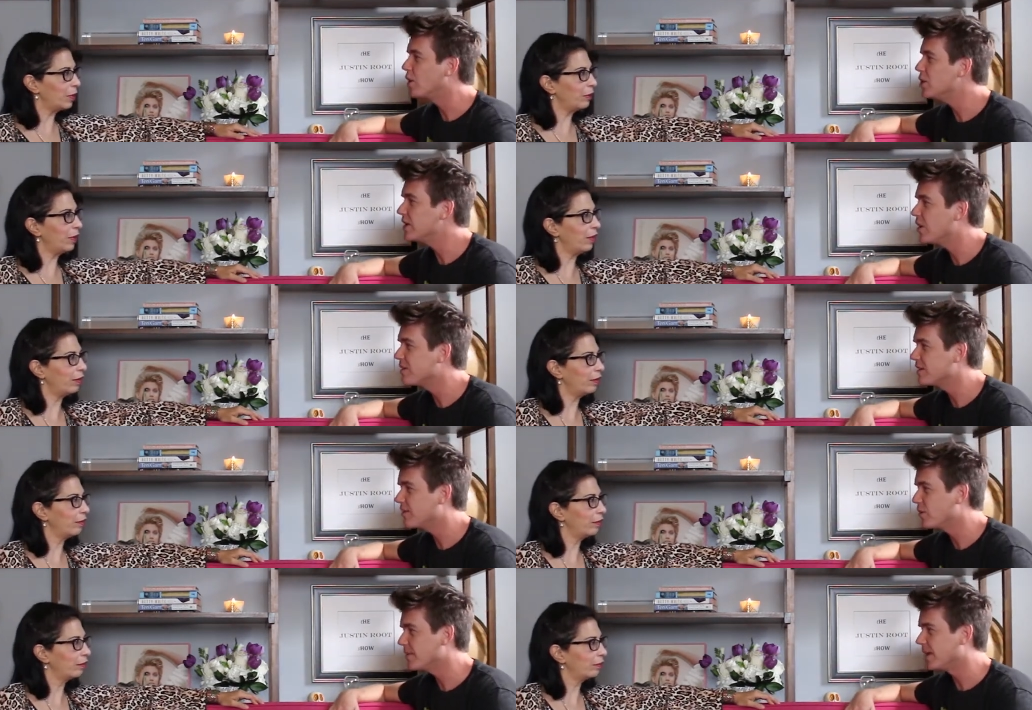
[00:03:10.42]
Speaker 1: Or you can host it
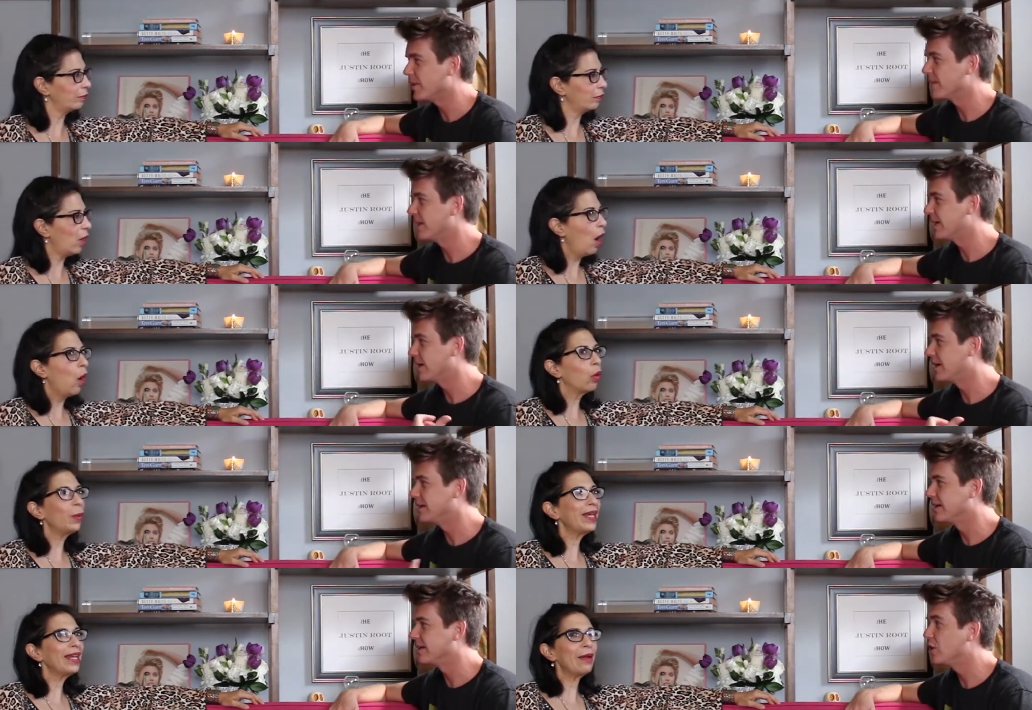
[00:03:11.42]
for me when I'm like
Speaker 2: gone. Or
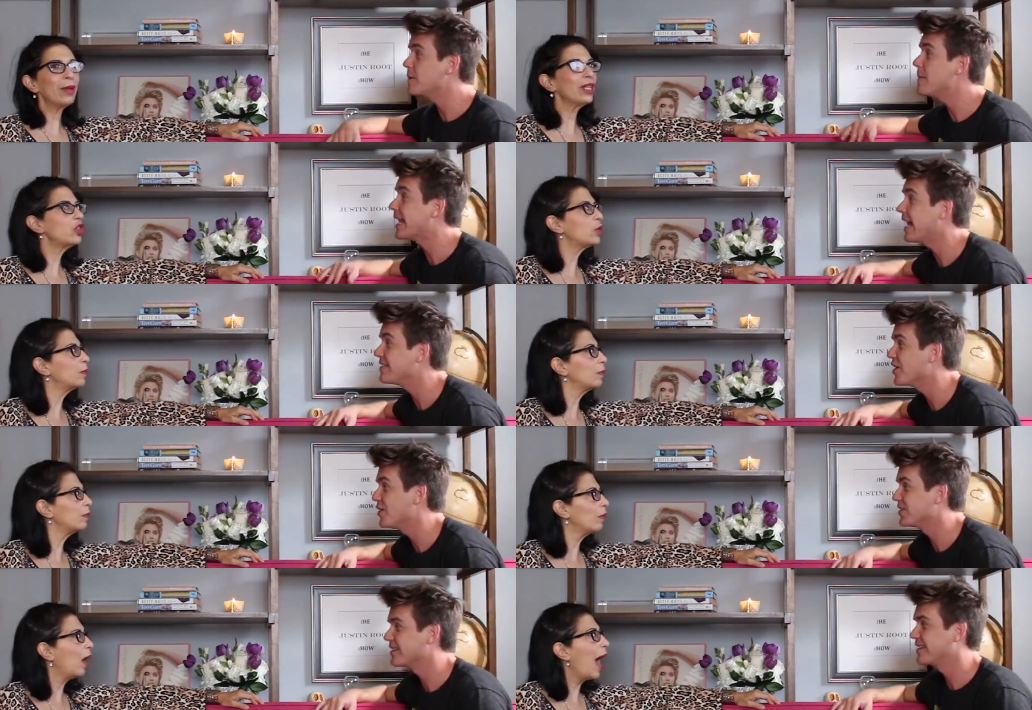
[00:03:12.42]
we could, you be my guest
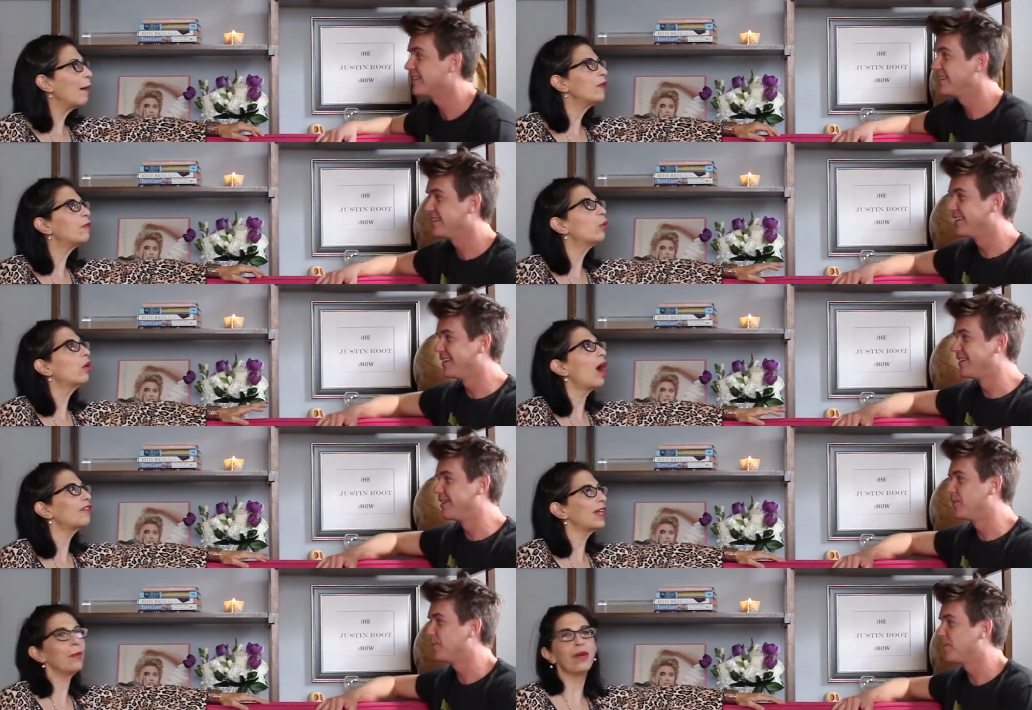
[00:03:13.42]
host. How about if we're
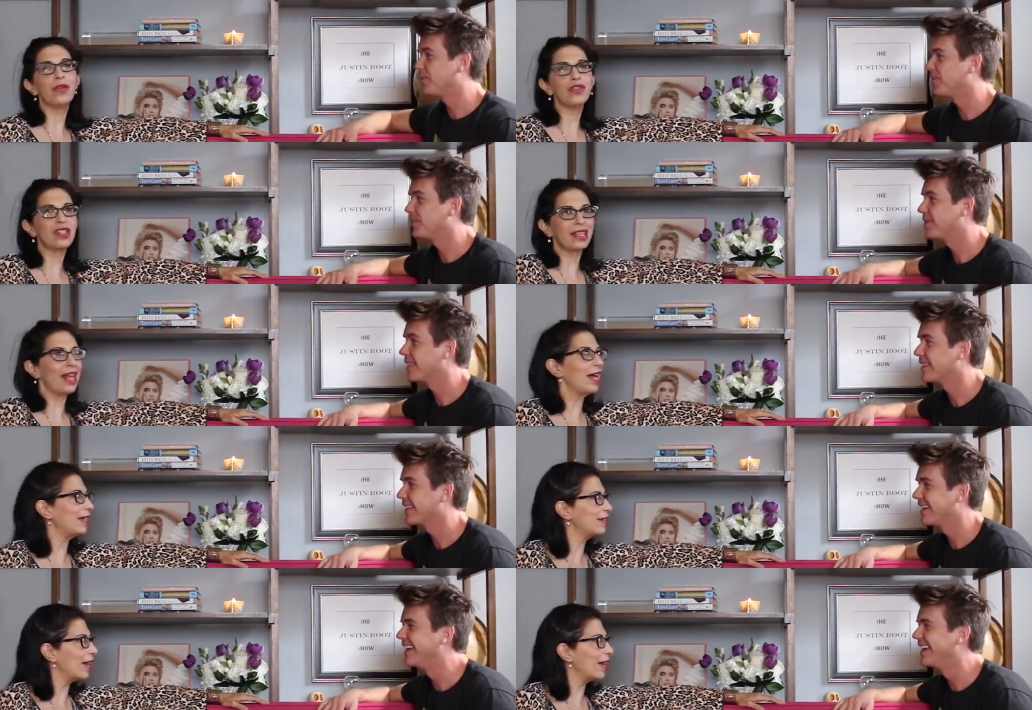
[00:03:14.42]
off camera and they're just lying